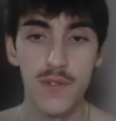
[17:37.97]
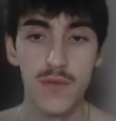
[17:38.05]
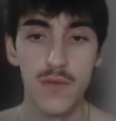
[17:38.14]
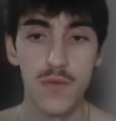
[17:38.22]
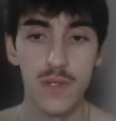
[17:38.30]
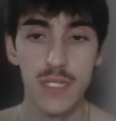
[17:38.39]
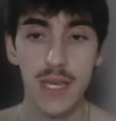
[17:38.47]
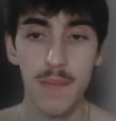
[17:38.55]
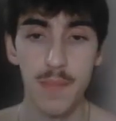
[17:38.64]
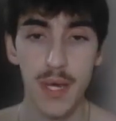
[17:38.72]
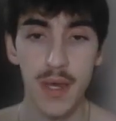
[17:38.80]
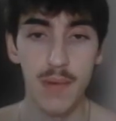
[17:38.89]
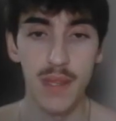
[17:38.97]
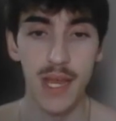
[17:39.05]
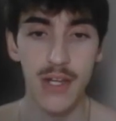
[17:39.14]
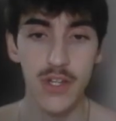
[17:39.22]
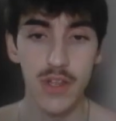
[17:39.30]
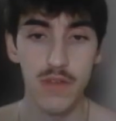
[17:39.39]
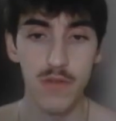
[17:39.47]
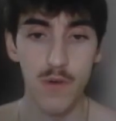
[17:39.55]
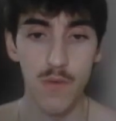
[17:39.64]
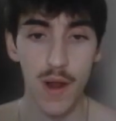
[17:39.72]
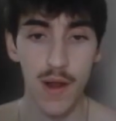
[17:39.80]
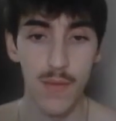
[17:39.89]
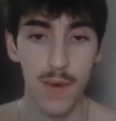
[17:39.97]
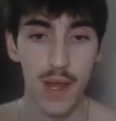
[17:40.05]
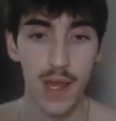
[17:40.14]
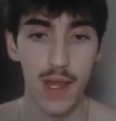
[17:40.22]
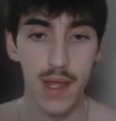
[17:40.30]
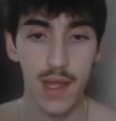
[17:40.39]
to CMP, but they actually throw right away.